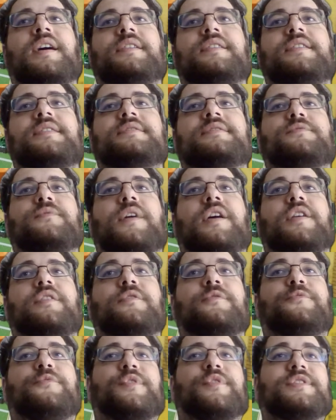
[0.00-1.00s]
This is where
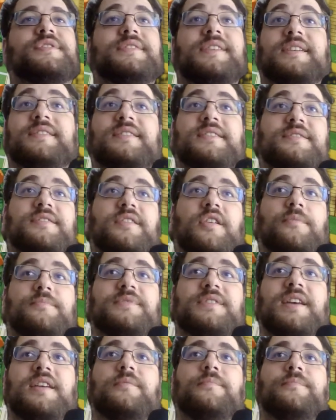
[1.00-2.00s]
the first tactics
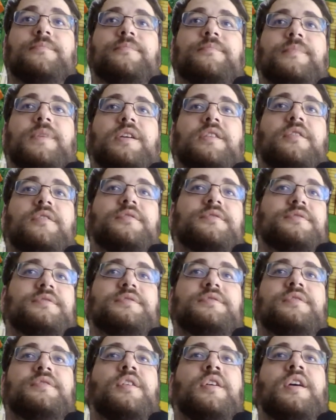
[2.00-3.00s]
comes in,
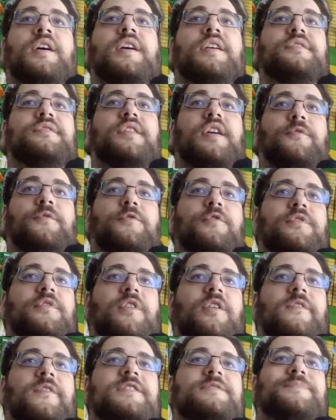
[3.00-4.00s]
because there won't
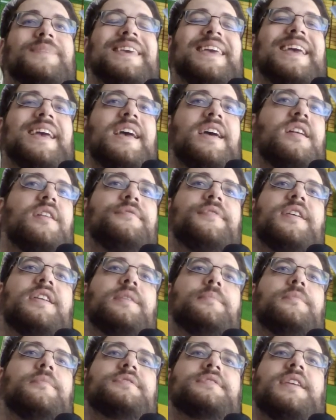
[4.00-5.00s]
always be enough
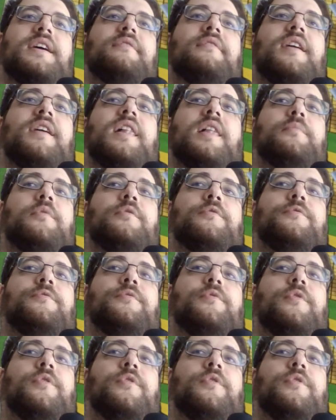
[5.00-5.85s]
animals available